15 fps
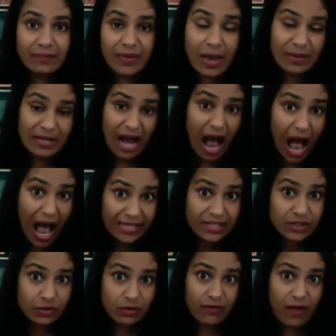I mean, I
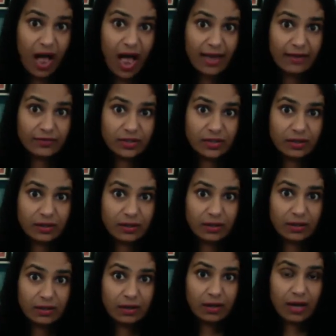survived.
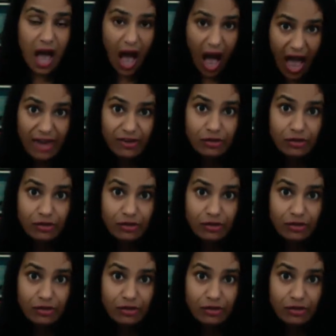I